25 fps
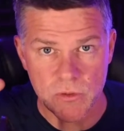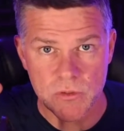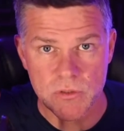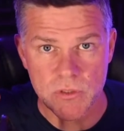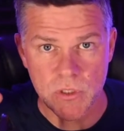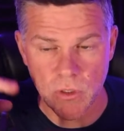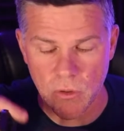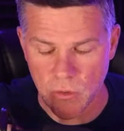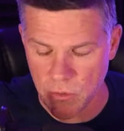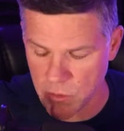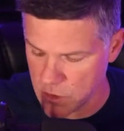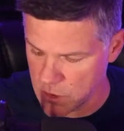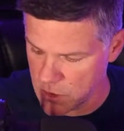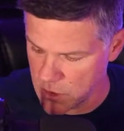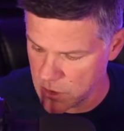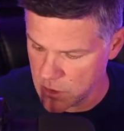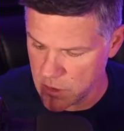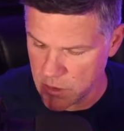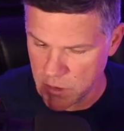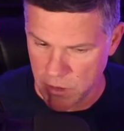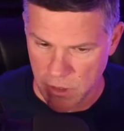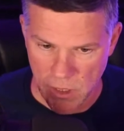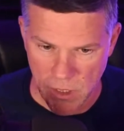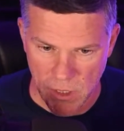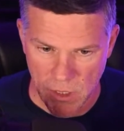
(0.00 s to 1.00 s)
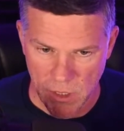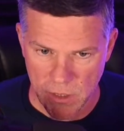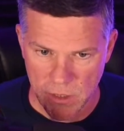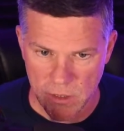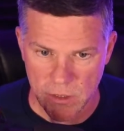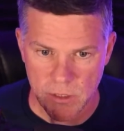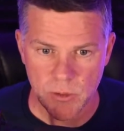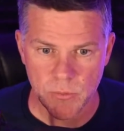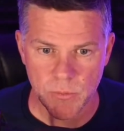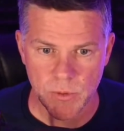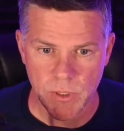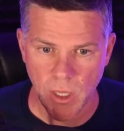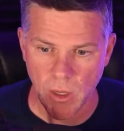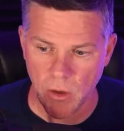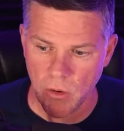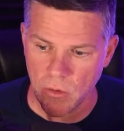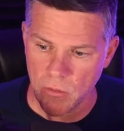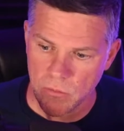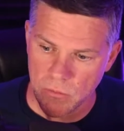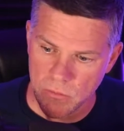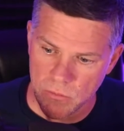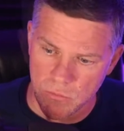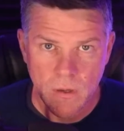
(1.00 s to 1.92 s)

So here we go.